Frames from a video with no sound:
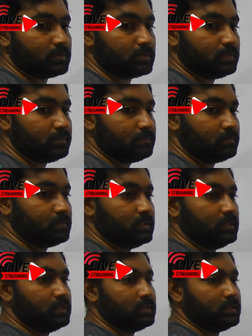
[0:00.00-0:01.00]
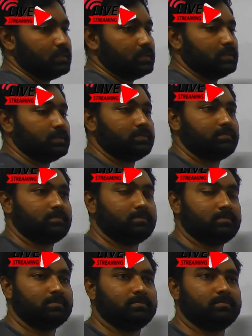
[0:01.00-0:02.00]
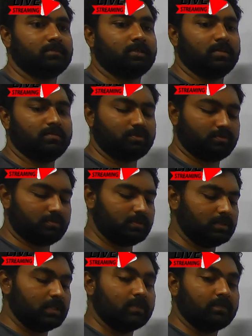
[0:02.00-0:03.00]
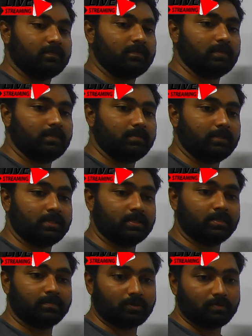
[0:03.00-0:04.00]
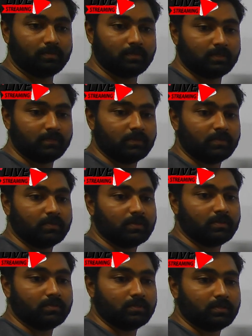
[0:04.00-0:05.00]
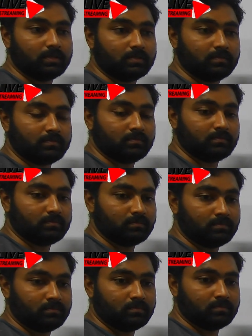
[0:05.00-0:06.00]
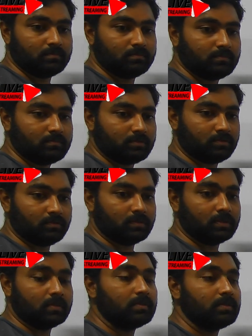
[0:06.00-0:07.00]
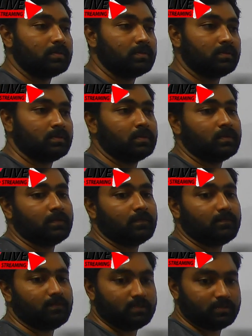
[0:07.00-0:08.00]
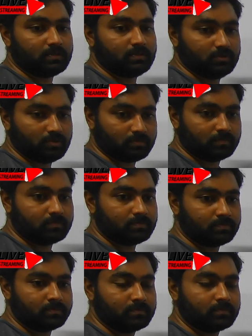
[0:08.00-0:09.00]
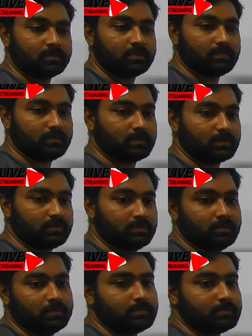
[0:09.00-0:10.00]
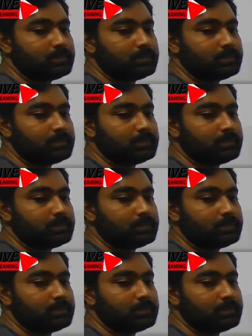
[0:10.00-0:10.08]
Okay, then I'm sure that will be a problem when you are doing your first job. First job.